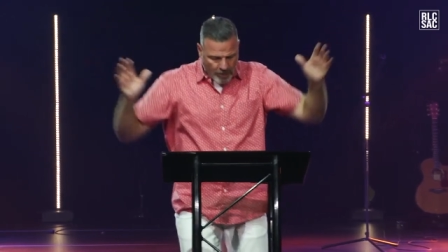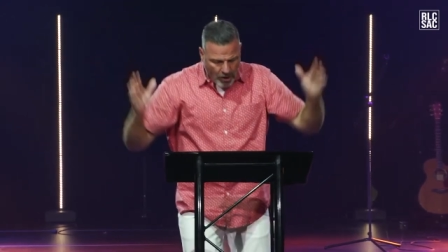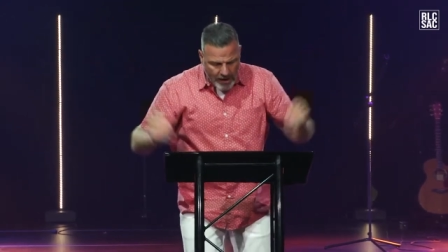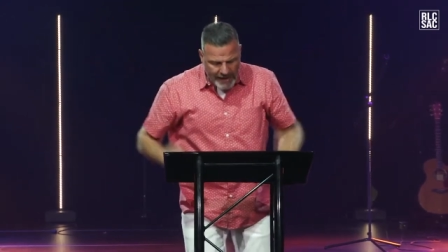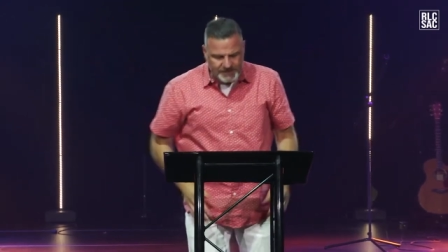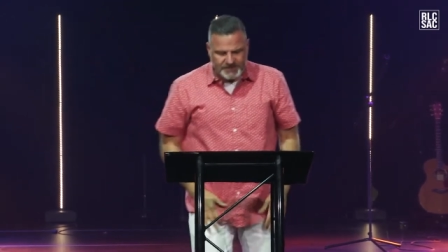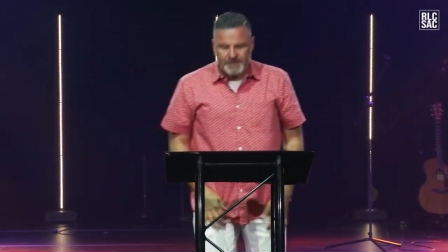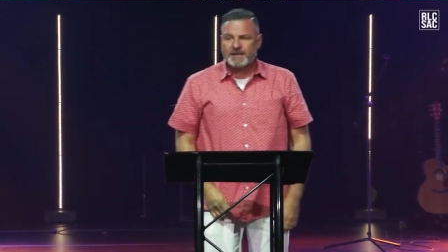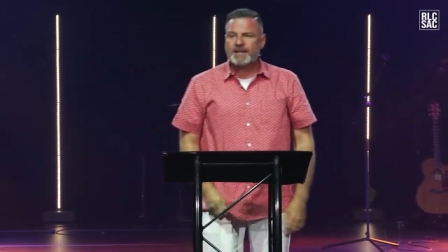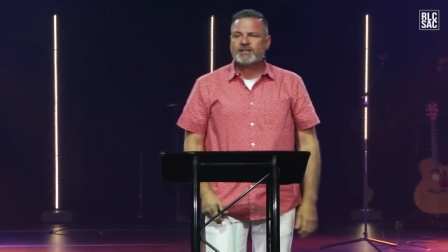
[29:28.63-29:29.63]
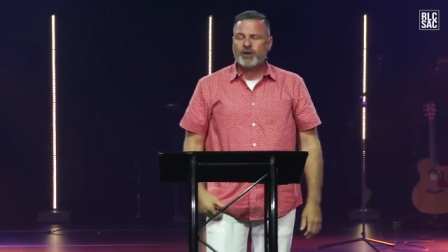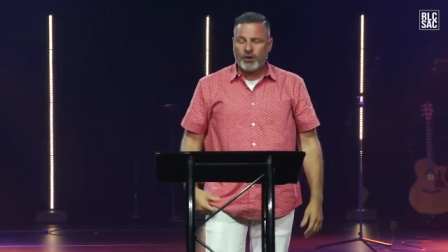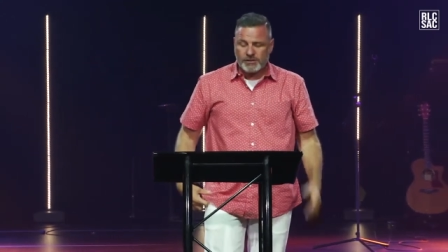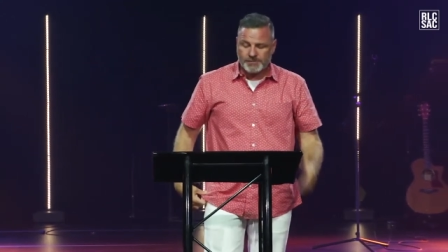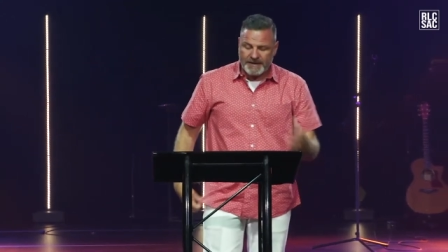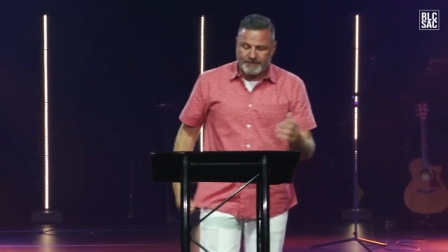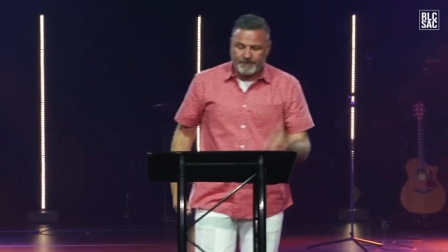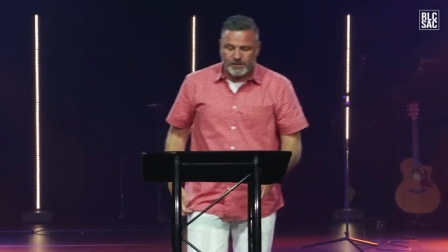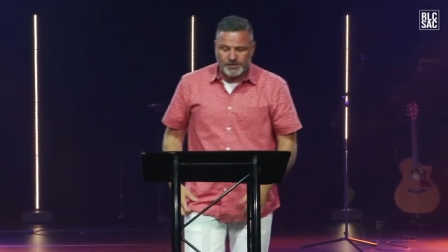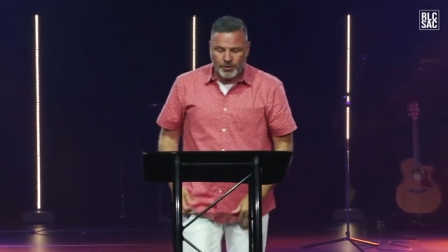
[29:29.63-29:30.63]
Paul had some encouragement
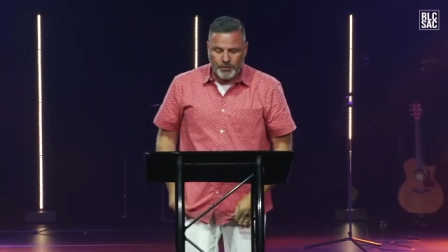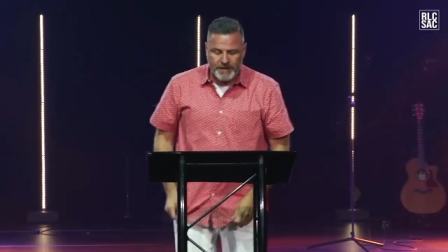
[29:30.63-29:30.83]
in 1